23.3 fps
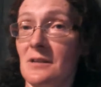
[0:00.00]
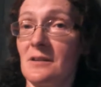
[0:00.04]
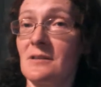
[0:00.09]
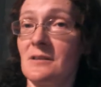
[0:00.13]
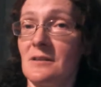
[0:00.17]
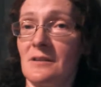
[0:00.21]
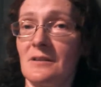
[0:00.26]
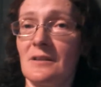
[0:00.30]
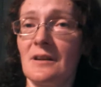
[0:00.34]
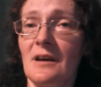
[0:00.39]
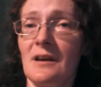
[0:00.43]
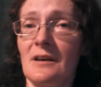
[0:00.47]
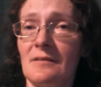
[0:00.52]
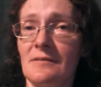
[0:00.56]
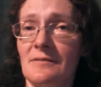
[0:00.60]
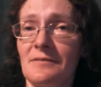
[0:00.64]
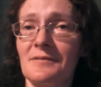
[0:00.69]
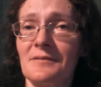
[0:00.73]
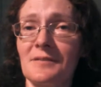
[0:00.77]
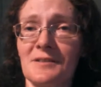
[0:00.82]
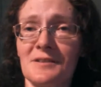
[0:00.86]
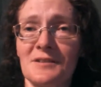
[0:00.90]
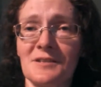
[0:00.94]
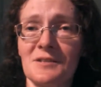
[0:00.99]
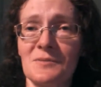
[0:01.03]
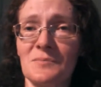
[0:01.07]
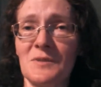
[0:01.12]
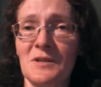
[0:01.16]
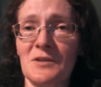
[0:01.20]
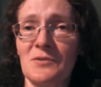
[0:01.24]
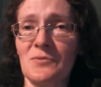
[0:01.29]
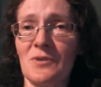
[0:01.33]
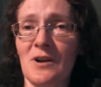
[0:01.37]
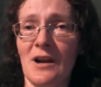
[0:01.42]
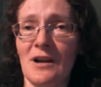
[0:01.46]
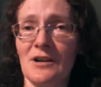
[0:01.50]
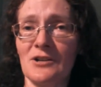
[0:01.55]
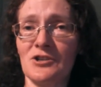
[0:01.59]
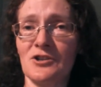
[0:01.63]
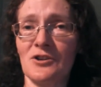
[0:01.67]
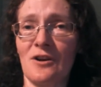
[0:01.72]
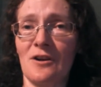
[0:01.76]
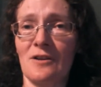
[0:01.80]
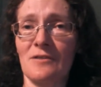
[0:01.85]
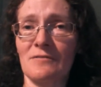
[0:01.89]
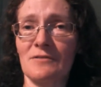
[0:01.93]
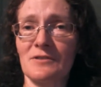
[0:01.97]
I did have this midrash
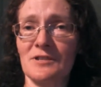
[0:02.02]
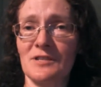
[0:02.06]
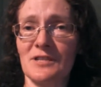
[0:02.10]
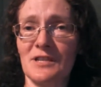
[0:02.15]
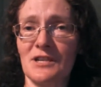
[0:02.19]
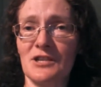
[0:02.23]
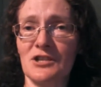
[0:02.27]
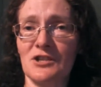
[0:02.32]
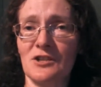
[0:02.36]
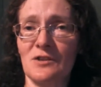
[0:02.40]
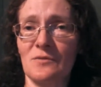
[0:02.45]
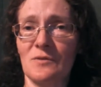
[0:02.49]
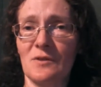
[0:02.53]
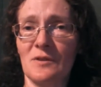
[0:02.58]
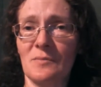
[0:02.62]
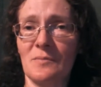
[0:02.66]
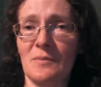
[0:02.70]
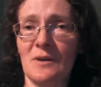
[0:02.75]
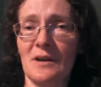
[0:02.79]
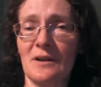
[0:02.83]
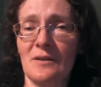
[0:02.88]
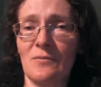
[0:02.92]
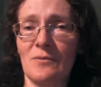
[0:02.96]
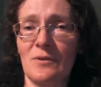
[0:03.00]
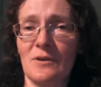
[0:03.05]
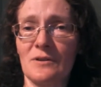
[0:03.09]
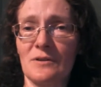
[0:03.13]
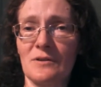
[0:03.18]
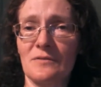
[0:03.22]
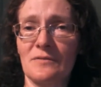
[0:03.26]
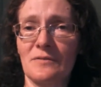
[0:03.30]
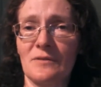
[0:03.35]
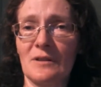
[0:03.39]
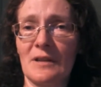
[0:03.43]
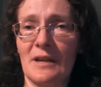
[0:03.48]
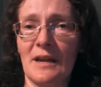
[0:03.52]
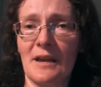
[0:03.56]
conversation with my wonderful